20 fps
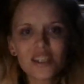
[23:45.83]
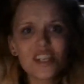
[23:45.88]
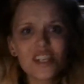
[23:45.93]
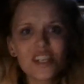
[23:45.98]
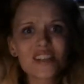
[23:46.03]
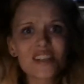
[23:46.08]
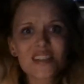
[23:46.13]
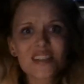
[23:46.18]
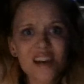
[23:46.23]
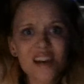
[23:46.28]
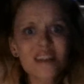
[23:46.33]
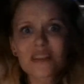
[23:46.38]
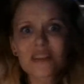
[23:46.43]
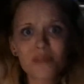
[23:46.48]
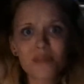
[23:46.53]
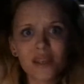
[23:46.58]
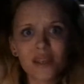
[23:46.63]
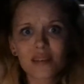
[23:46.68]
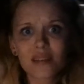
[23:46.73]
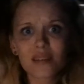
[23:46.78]
you disgust
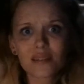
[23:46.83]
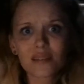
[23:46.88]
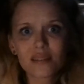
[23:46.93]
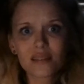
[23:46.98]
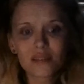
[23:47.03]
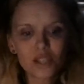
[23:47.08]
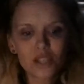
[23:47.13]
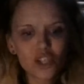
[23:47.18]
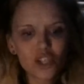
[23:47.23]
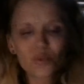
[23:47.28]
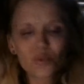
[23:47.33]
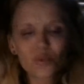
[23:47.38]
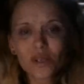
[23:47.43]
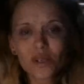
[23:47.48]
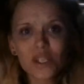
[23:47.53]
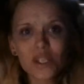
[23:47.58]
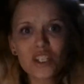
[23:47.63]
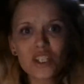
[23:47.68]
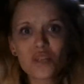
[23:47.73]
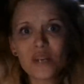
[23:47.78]
me. You
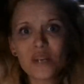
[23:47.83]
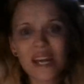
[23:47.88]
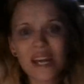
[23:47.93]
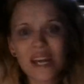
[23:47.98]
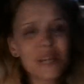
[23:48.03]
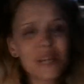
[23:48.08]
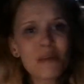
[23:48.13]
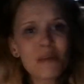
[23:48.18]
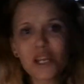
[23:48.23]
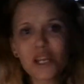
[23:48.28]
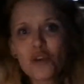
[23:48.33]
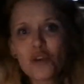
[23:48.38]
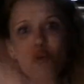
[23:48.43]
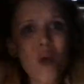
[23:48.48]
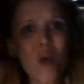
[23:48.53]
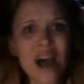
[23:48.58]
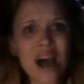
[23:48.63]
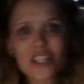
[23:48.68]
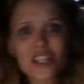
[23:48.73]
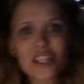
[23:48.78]
really do. And anybody who
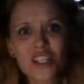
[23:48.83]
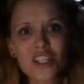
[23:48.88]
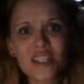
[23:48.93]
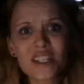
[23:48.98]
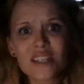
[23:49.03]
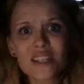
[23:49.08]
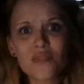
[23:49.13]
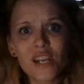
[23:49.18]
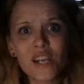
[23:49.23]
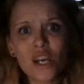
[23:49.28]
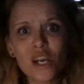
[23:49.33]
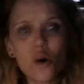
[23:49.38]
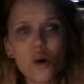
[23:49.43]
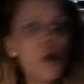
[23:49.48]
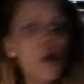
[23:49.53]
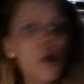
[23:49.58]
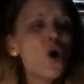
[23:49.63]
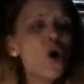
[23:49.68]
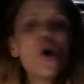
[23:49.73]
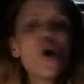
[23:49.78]
watches this
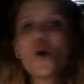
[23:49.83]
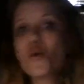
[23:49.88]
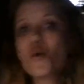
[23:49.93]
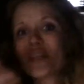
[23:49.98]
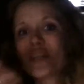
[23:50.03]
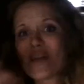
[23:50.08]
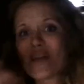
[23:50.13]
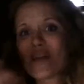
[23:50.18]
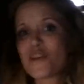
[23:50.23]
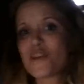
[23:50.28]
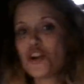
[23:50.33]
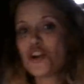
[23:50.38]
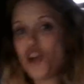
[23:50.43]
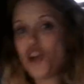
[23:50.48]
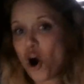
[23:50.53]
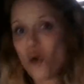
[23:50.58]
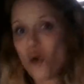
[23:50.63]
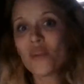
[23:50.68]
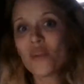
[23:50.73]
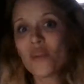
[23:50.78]
video who has ever
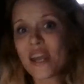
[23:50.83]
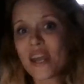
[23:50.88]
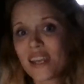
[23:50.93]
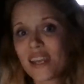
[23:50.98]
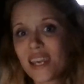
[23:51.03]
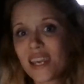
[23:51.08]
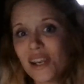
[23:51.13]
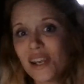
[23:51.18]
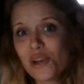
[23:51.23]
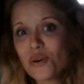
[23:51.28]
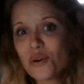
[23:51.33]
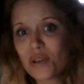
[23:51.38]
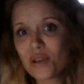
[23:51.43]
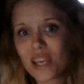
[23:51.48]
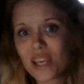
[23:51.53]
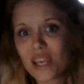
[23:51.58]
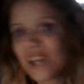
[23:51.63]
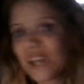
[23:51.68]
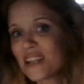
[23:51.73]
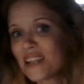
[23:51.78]
known that a
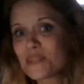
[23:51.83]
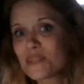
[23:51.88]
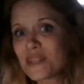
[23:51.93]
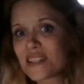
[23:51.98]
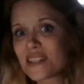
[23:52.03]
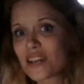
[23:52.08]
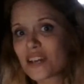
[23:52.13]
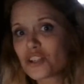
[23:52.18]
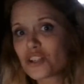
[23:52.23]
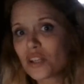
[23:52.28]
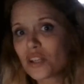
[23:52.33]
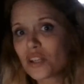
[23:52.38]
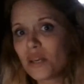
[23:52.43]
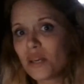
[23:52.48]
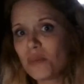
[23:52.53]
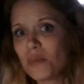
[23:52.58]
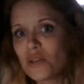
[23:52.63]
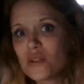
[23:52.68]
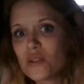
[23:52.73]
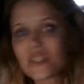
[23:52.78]
kid has been sexually
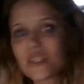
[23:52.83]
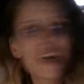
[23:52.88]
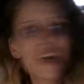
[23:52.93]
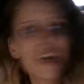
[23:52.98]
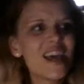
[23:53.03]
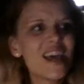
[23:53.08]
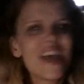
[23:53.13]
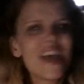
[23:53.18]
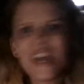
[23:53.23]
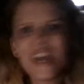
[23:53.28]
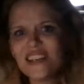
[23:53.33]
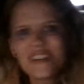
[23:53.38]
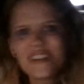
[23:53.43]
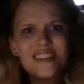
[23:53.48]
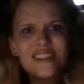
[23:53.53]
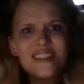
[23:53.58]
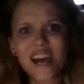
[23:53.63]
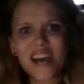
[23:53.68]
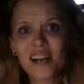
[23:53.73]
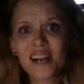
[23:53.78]
abused and
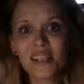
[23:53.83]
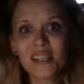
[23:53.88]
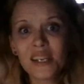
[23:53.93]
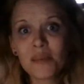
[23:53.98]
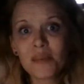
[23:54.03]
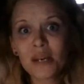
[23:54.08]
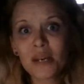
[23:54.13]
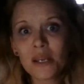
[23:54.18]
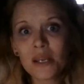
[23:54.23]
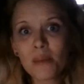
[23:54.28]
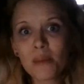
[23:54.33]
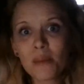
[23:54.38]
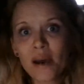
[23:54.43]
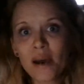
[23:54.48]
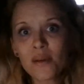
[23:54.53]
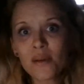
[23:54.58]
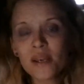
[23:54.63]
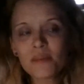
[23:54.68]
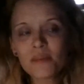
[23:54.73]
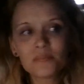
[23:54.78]
didn't tell anybody
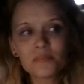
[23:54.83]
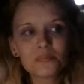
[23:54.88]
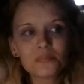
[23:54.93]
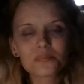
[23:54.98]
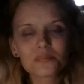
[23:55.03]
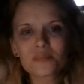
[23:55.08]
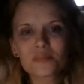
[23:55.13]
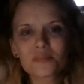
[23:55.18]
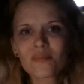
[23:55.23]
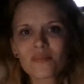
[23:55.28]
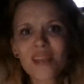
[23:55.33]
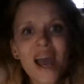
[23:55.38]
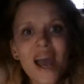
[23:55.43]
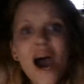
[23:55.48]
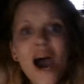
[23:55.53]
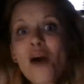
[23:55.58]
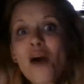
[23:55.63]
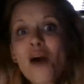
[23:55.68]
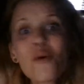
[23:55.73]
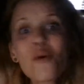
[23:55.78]
about it,
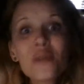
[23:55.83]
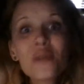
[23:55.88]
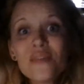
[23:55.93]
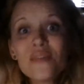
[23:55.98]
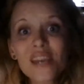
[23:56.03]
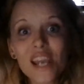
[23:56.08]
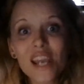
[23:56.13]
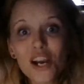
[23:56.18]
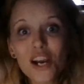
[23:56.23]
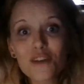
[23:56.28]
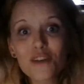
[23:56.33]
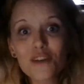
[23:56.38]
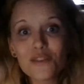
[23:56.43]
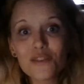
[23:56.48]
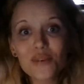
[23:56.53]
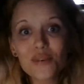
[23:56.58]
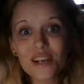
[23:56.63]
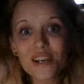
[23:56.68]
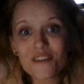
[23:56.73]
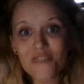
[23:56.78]
I don't even care if
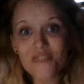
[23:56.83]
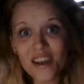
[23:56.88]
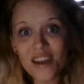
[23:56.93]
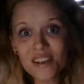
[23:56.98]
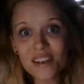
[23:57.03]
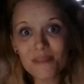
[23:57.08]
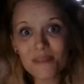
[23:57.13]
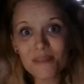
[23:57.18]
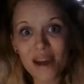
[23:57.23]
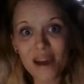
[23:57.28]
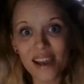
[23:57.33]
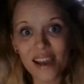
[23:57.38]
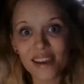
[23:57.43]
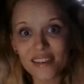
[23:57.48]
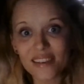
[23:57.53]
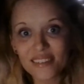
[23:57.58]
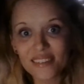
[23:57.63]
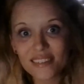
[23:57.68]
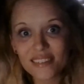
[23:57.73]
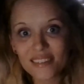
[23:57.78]
you get offended by
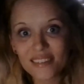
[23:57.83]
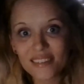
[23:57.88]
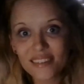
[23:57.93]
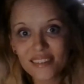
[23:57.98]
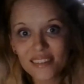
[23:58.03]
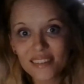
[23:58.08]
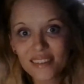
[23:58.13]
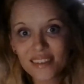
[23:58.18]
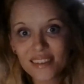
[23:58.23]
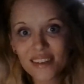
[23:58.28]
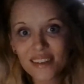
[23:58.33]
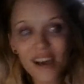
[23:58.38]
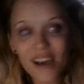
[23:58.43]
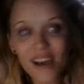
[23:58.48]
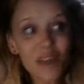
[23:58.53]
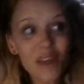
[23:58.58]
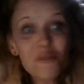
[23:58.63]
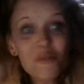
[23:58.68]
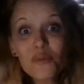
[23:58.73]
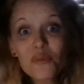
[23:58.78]
it.
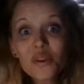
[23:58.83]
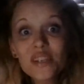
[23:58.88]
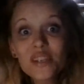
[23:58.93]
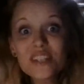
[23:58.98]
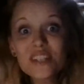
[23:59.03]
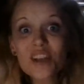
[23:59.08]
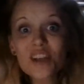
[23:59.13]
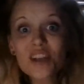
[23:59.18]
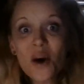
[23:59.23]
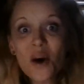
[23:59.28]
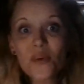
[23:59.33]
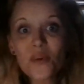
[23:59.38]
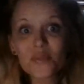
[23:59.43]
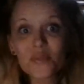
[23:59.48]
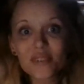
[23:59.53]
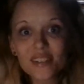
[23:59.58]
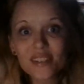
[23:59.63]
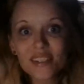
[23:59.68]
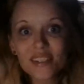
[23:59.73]
I really don't.